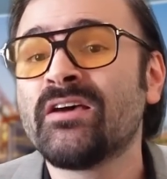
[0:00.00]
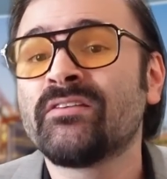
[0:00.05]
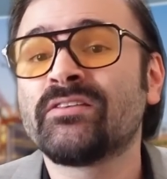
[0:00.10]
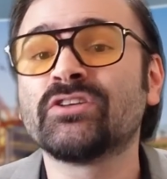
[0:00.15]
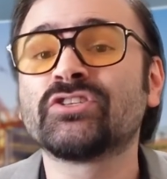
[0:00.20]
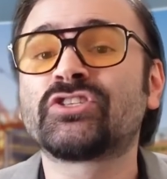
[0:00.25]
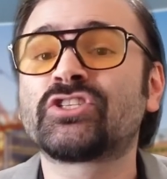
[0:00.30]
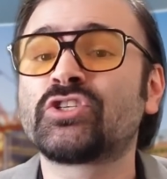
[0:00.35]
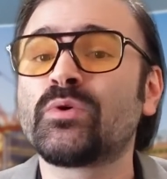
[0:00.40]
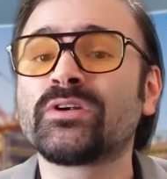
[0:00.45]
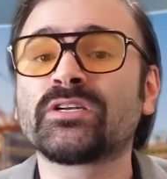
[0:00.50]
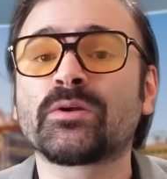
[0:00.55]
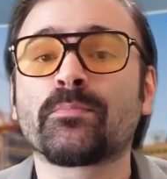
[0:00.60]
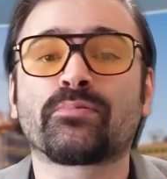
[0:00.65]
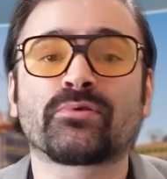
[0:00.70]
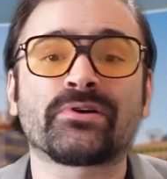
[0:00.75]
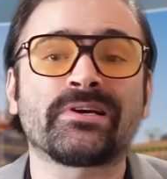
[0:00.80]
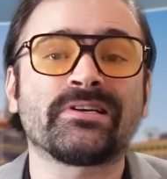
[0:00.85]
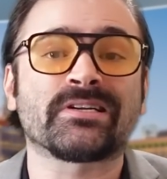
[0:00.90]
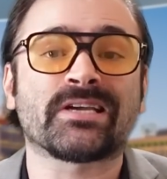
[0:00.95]
the ensuing
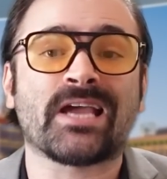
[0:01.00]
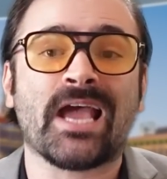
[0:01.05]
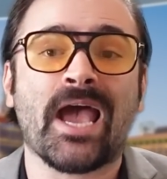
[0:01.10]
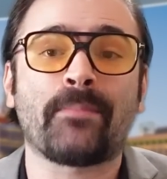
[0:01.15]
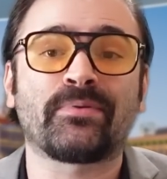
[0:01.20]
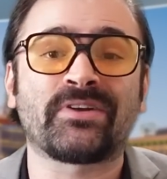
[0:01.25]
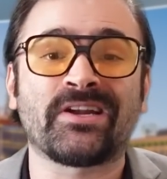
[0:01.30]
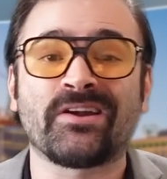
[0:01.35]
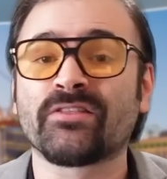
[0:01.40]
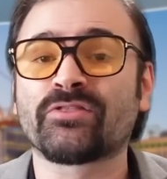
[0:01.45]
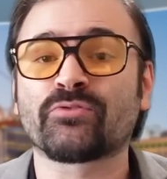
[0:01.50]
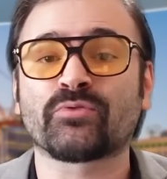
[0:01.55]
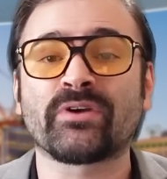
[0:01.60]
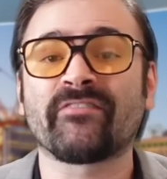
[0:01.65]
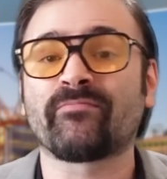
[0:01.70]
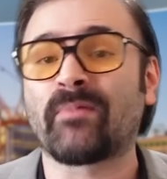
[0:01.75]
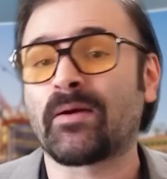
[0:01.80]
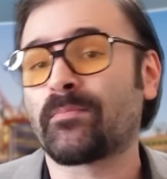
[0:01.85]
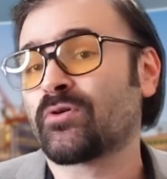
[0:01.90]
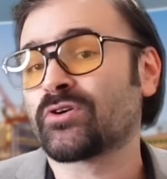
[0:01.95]
debris to decapitated 3
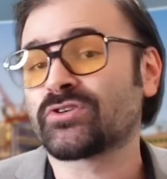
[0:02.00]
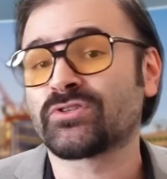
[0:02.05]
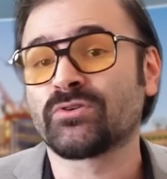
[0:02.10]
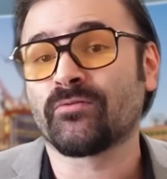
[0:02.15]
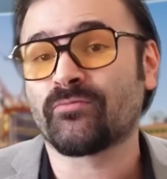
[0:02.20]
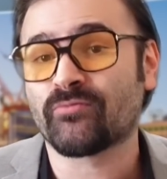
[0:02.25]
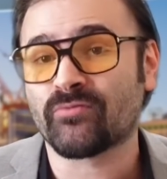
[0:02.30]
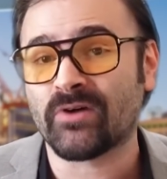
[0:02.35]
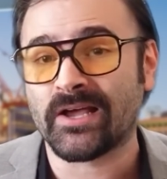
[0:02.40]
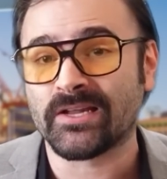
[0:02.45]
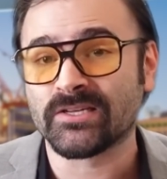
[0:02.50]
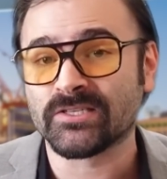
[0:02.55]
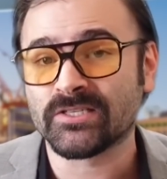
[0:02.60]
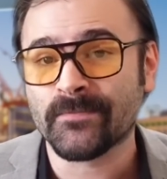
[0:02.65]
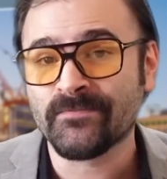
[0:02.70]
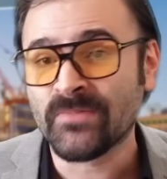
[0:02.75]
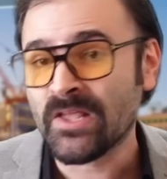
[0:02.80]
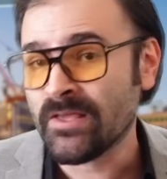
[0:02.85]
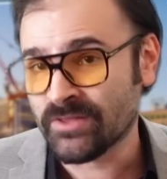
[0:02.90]
of my personal friends.